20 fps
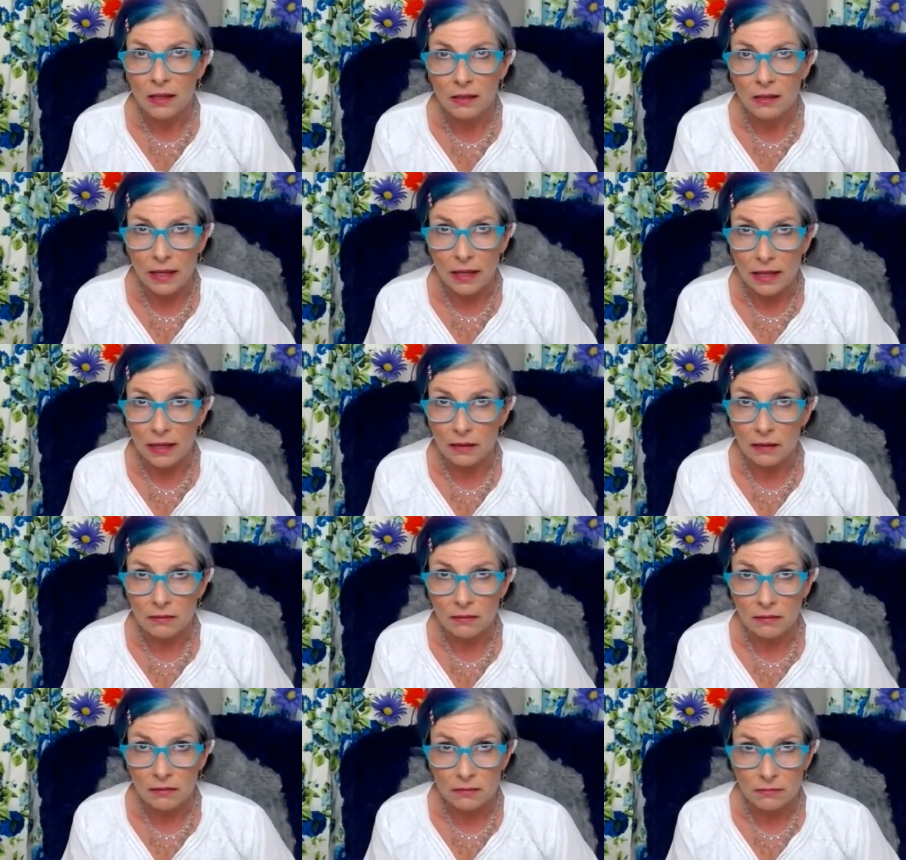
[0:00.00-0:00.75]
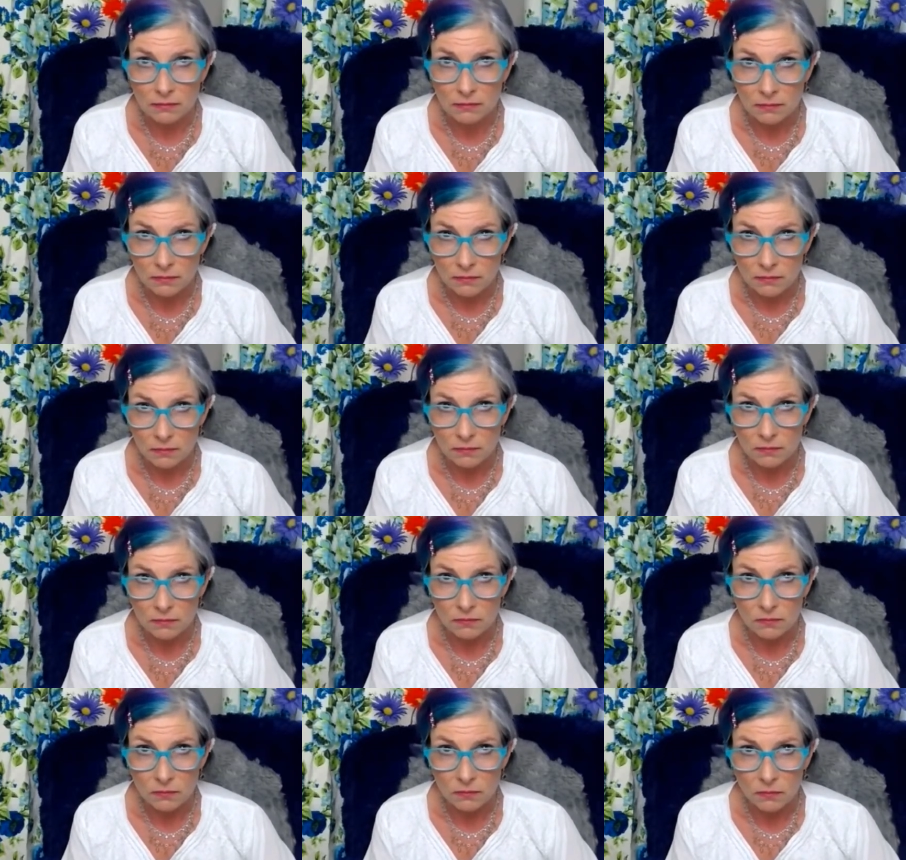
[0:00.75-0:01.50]
like
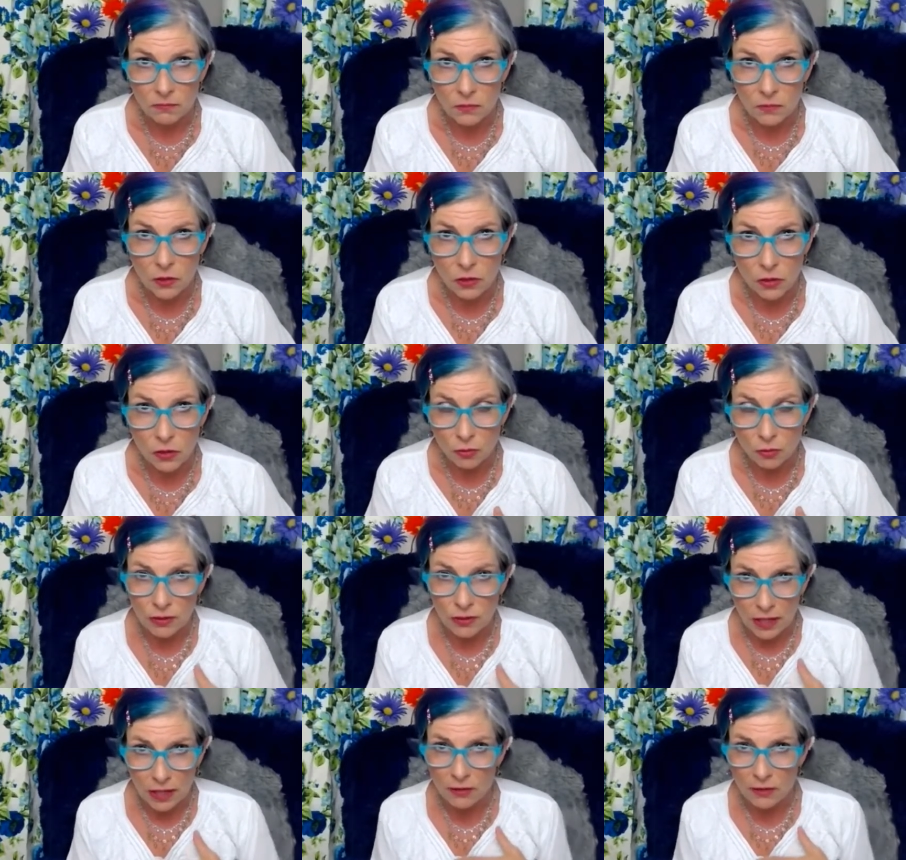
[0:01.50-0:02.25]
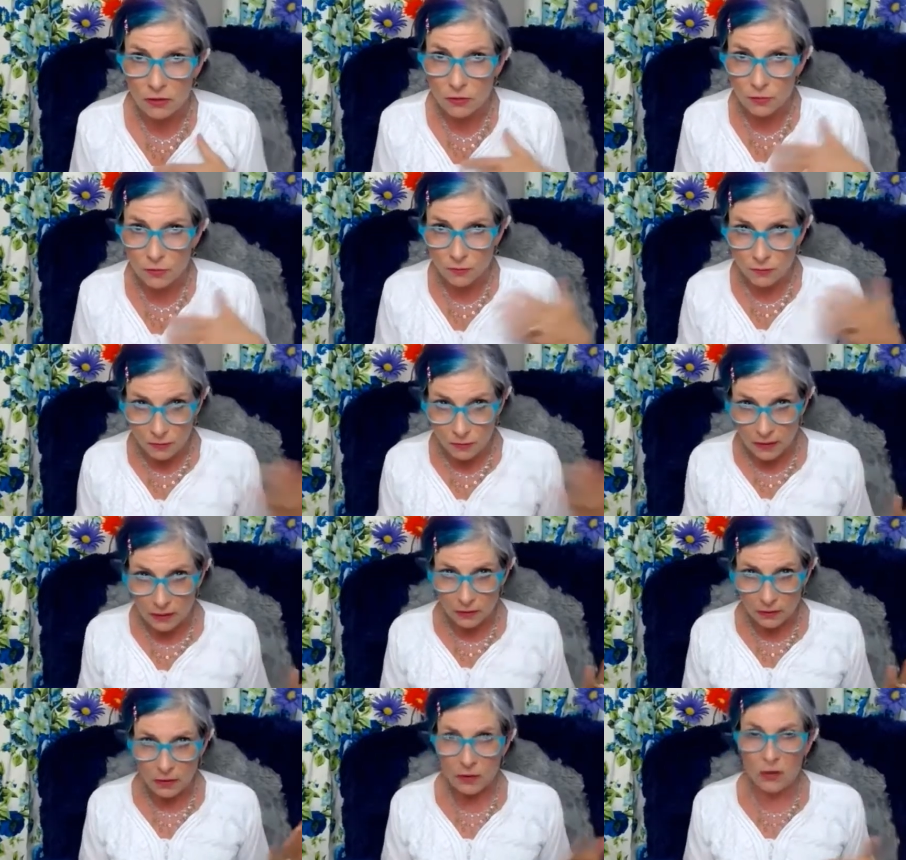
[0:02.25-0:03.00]
you know can you
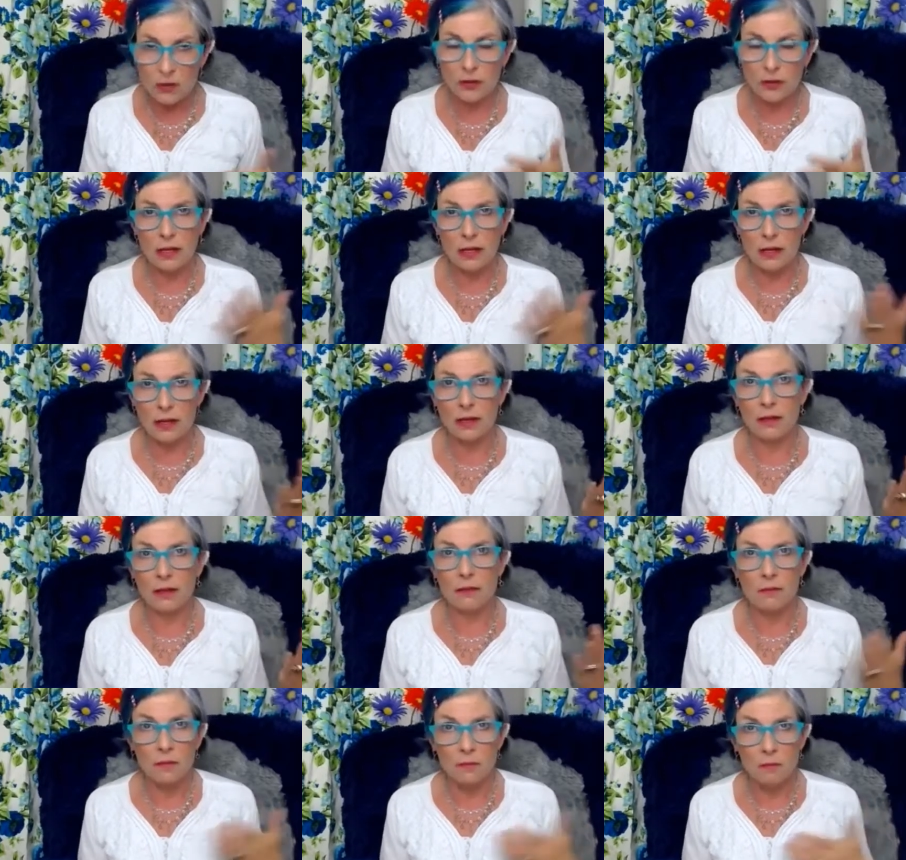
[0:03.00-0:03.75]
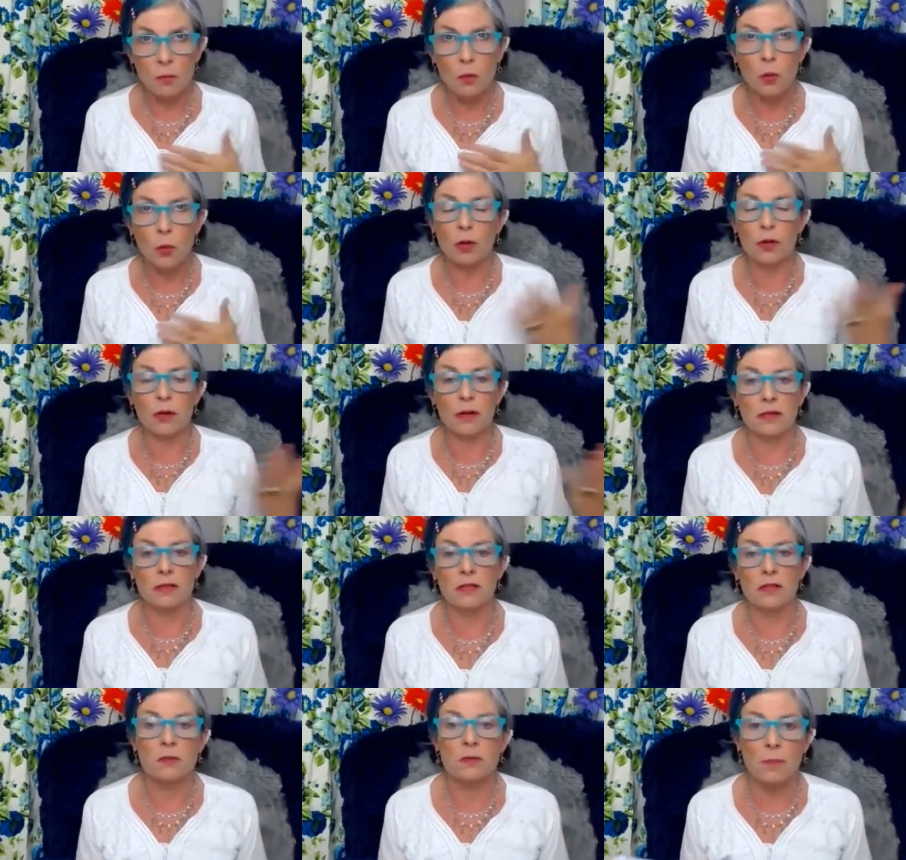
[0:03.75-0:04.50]
feel the more
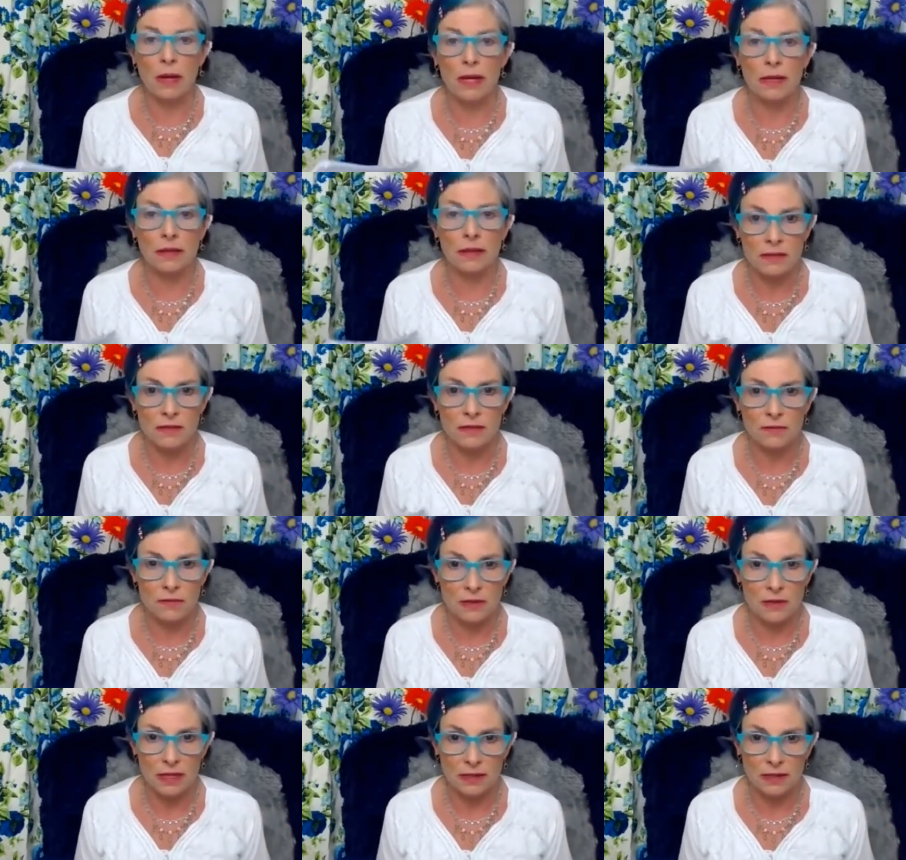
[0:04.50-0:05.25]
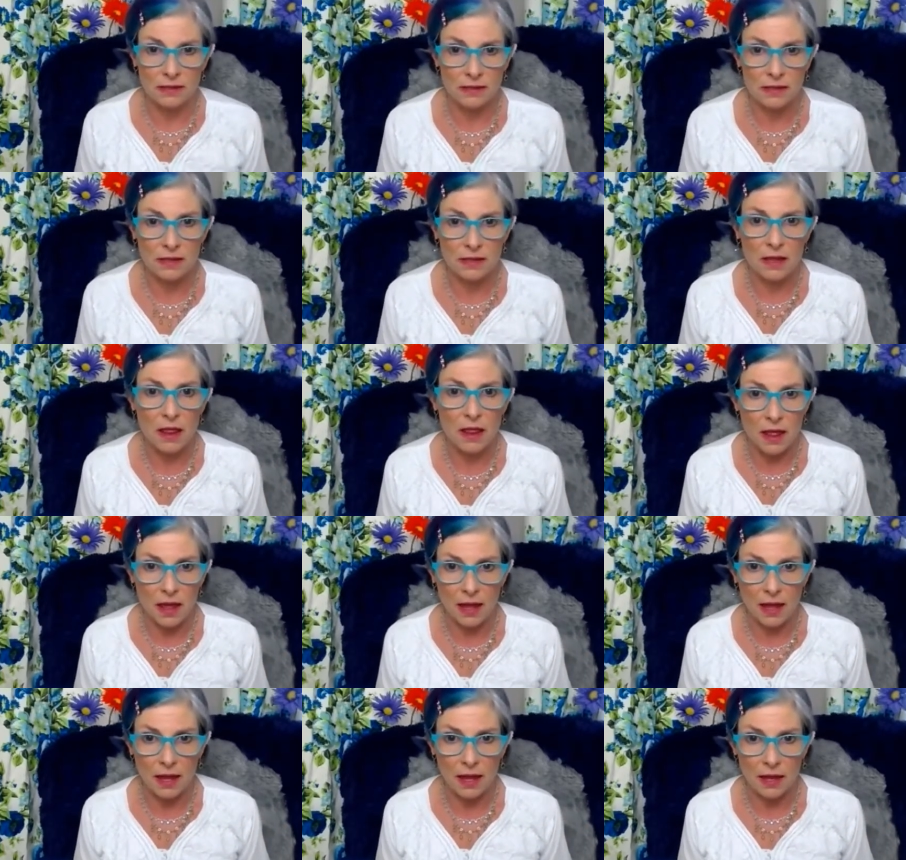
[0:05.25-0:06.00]
expansiveness
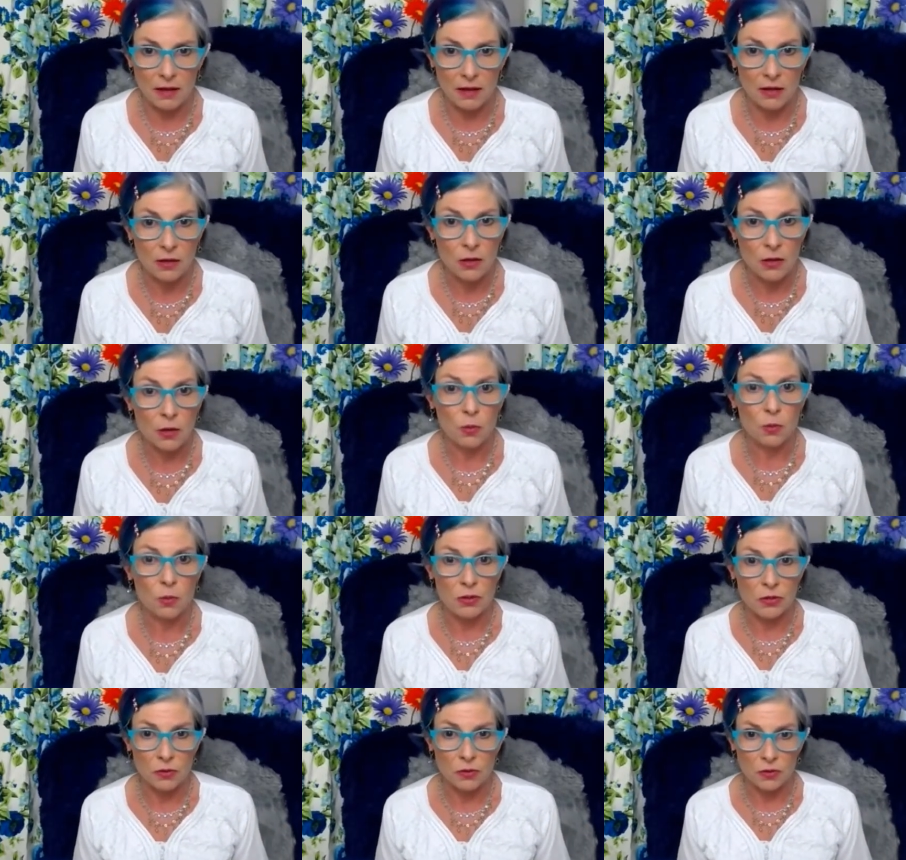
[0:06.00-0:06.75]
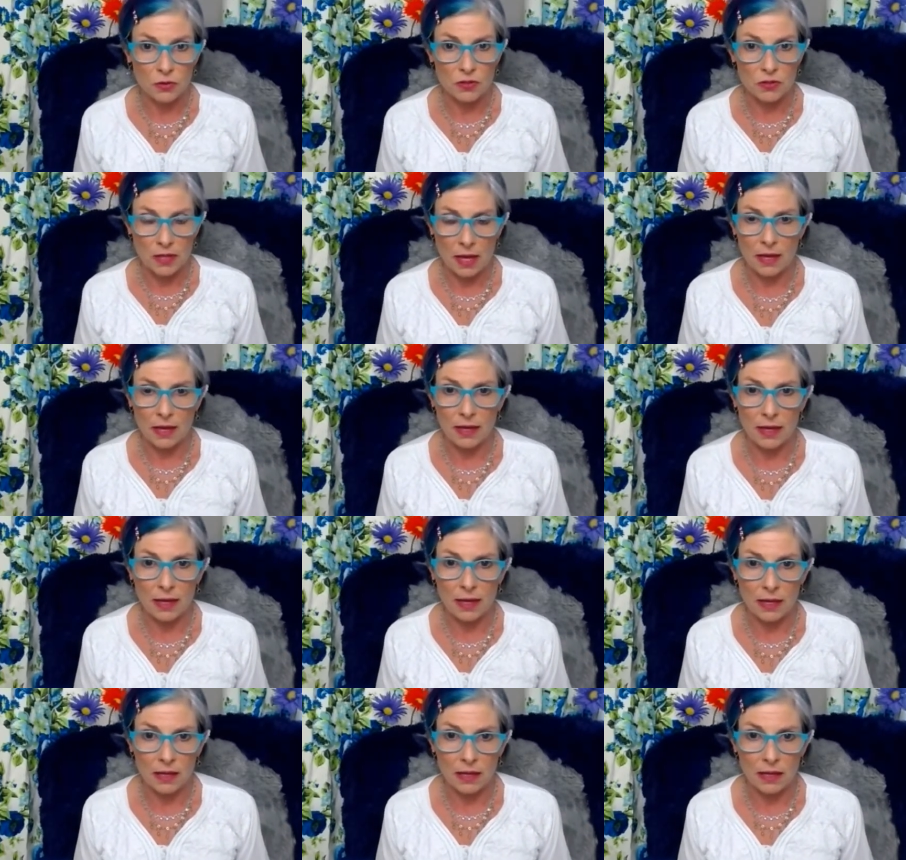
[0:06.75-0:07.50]
than when you're
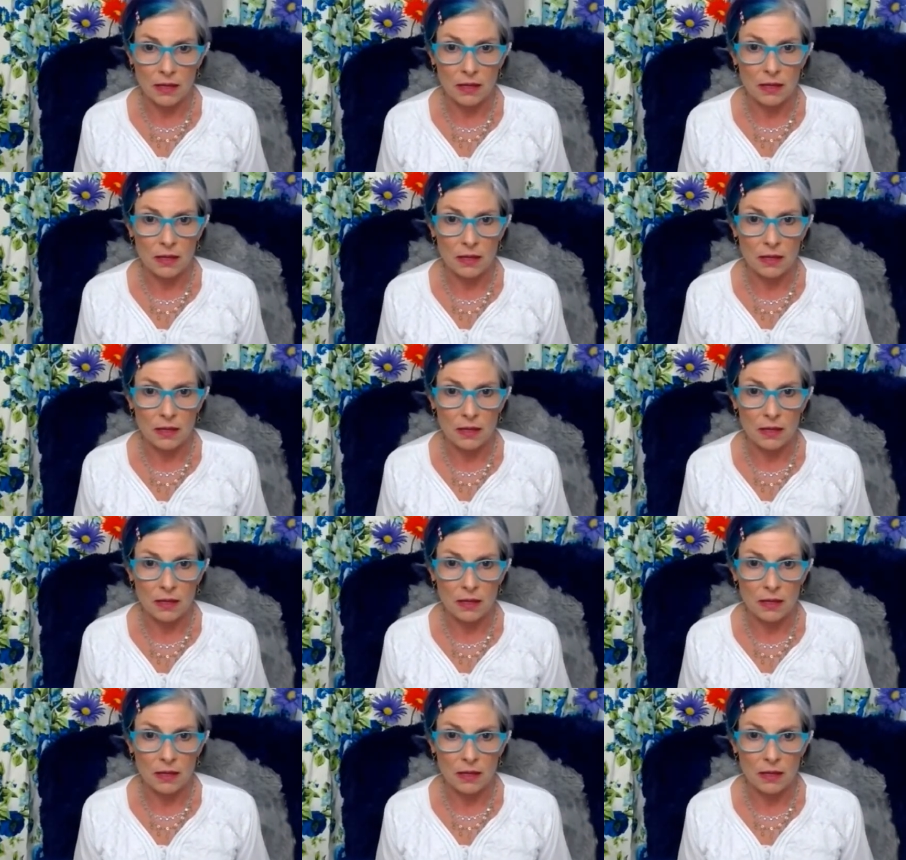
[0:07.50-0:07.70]
saying